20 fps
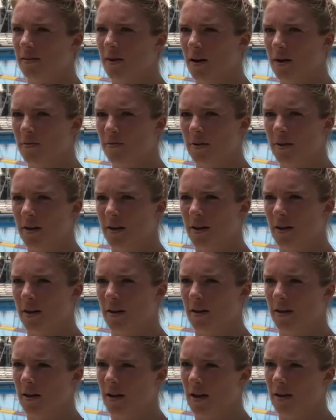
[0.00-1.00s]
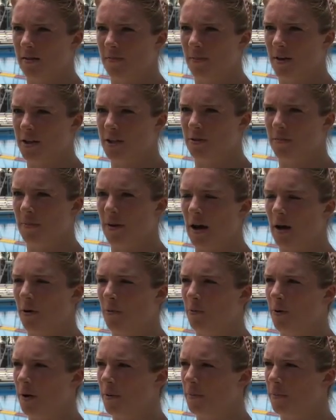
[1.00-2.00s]
not really as much about
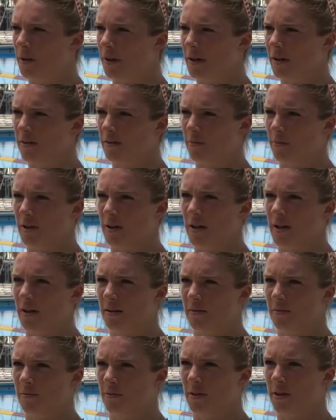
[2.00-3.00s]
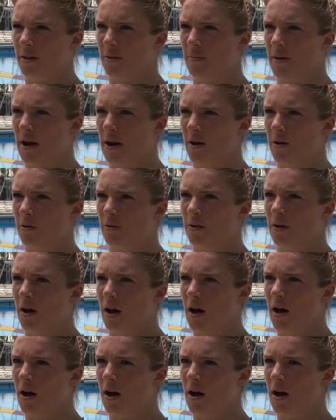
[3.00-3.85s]
what place we get. It's really about